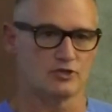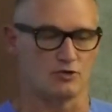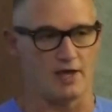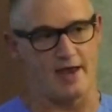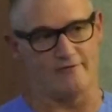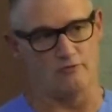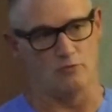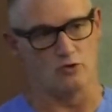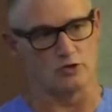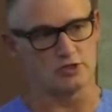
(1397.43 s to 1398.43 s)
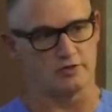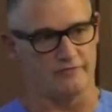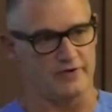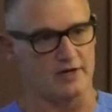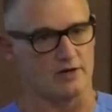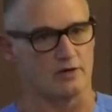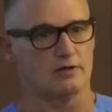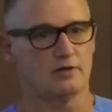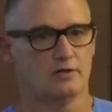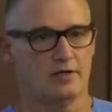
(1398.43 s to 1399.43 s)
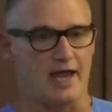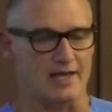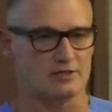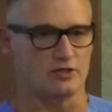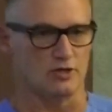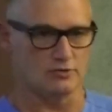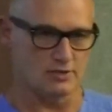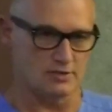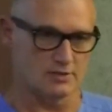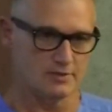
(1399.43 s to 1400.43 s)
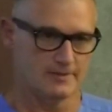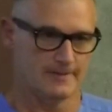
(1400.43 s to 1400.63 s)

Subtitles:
So they have a more severe acidosis.